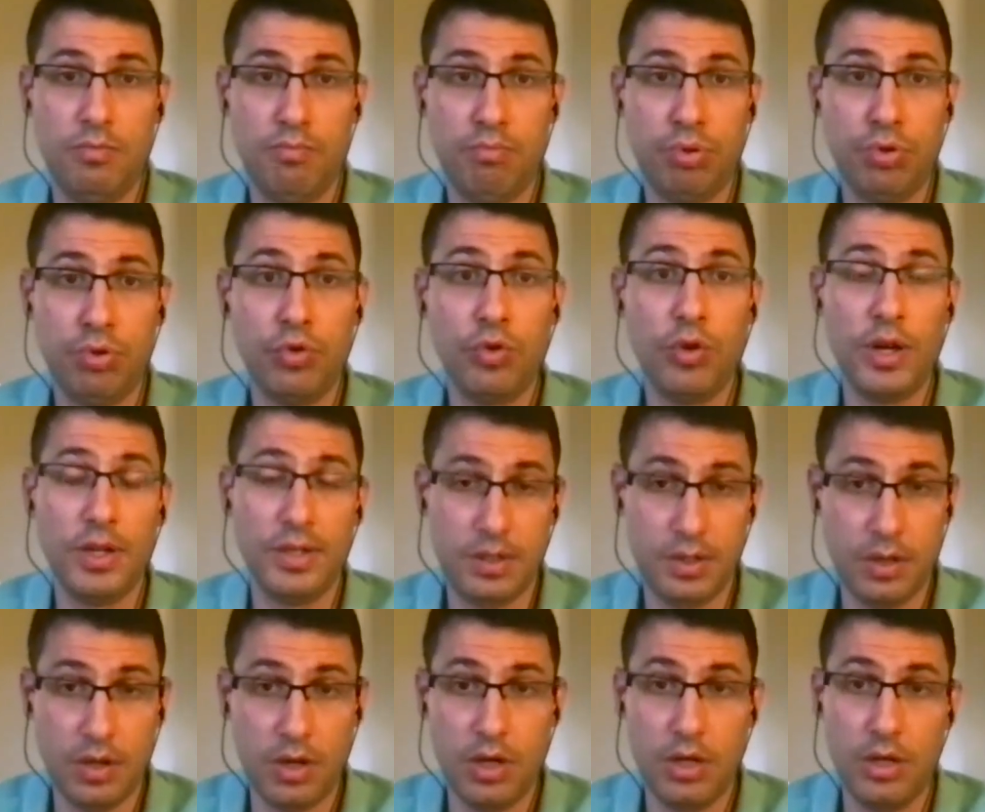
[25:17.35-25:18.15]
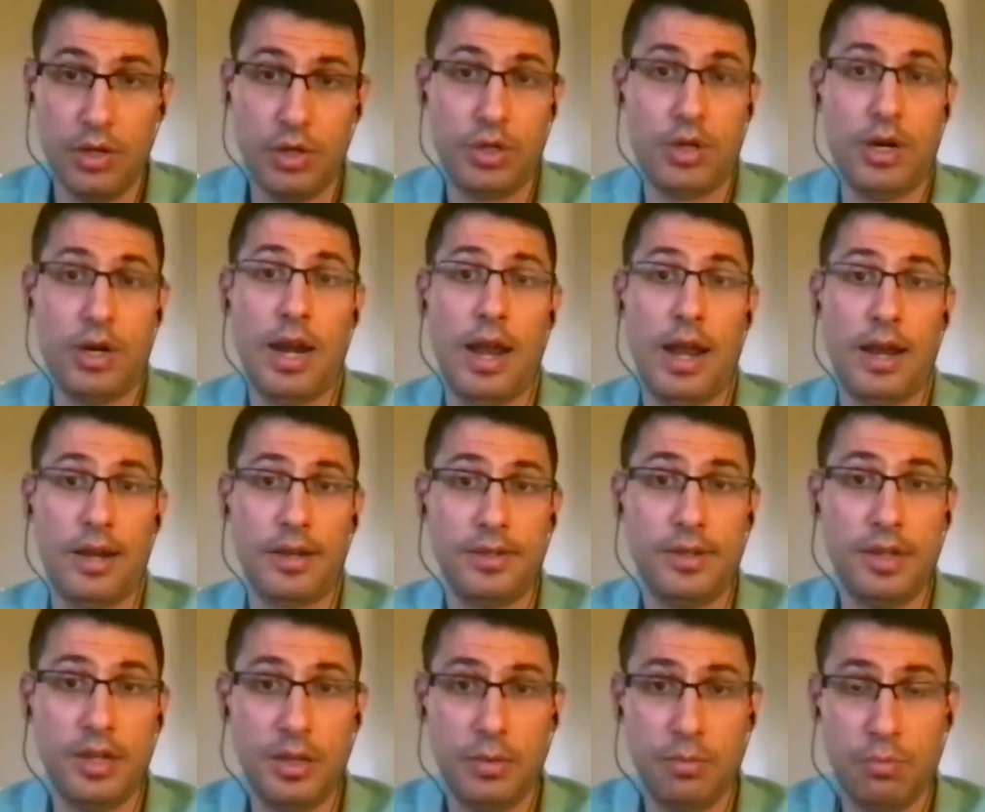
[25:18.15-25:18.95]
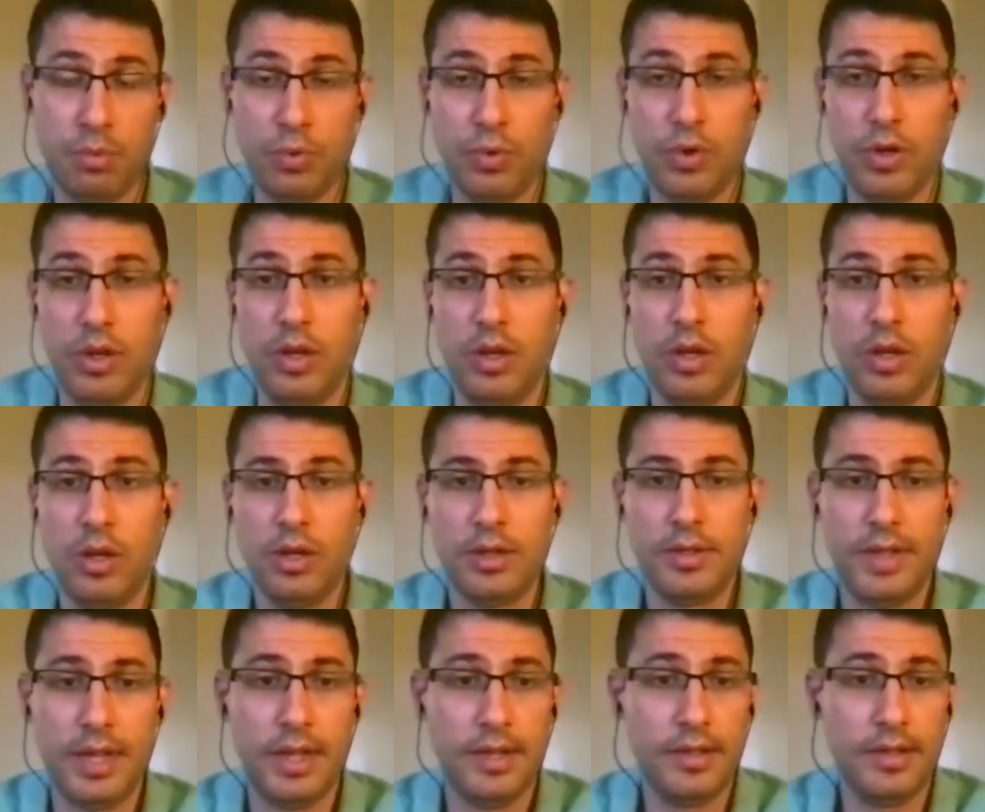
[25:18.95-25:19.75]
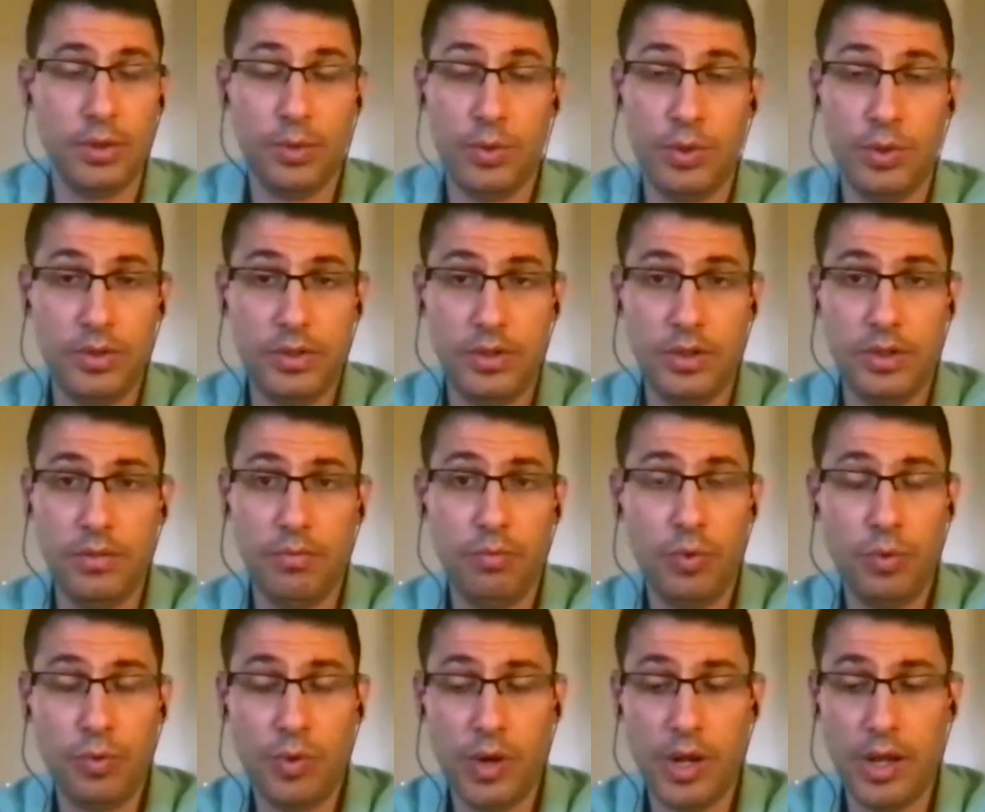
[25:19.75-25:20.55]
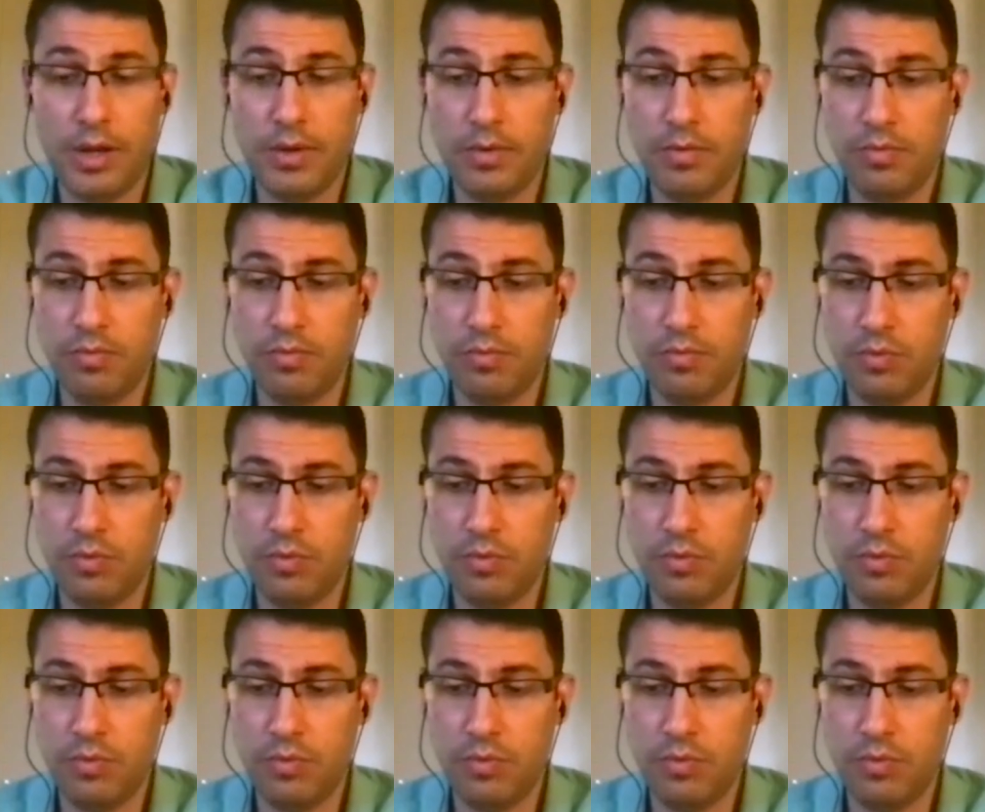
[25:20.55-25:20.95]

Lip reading: plus on track standpoint, because that's always the red,